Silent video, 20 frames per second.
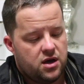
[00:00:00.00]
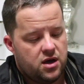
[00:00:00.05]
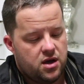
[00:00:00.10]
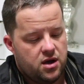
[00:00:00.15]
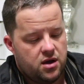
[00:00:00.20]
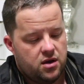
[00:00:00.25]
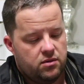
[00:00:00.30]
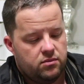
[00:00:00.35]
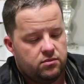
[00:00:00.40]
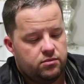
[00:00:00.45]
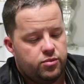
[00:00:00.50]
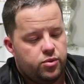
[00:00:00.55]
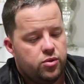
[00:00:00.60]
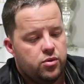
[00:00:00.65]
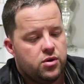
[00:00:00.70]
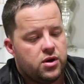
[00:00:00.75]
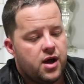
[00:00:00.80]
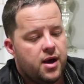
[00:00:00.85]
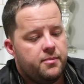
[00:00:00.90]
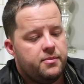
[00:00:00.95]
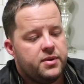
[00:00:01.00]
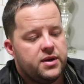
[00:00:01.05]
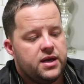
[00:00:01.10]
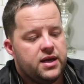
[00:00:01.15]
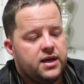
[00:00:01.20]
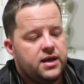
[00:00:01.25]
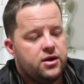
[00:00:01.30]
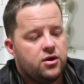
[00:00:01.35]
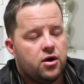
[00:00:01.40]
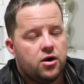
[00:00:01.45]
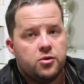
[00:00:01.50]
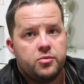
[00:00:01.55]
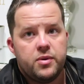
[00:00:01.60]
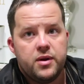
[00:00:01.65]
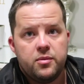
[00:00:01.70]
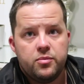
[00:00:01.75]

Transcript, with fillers: um, pool company, yard